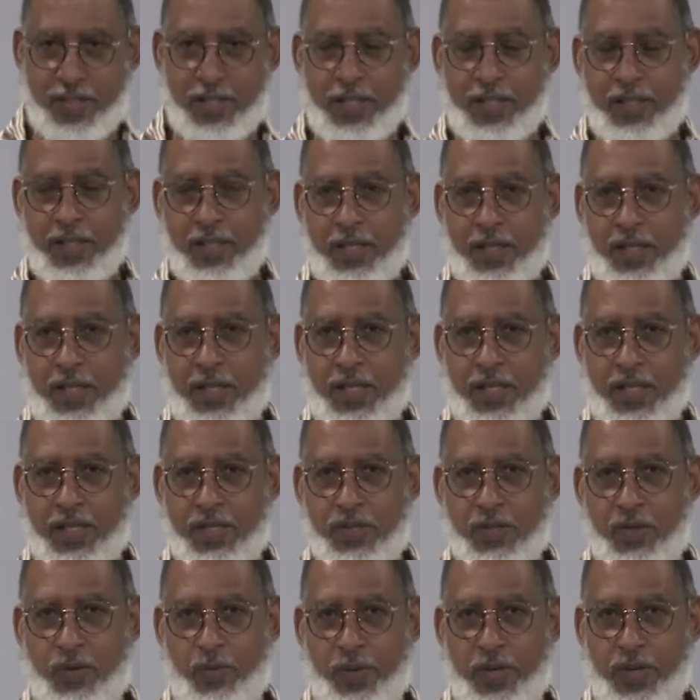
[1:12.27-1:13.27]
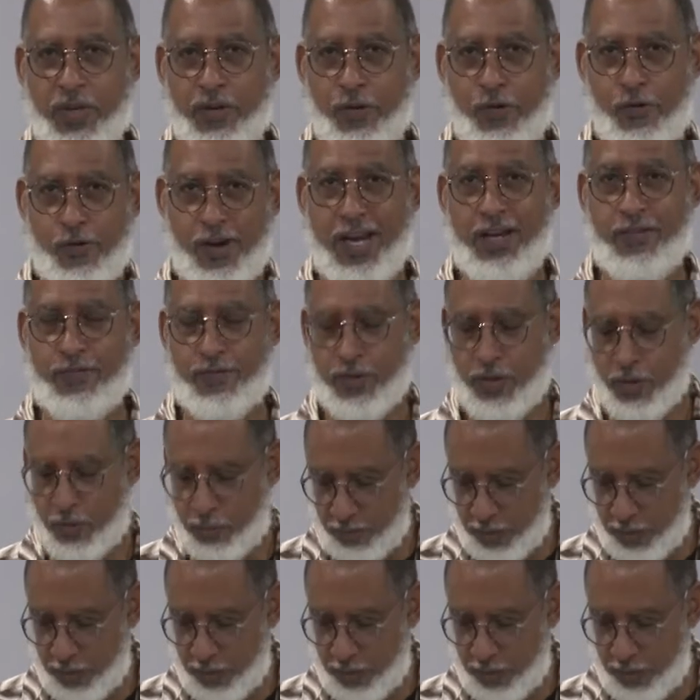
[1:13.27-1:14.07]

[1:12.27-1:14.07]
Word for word: And so we are grateful,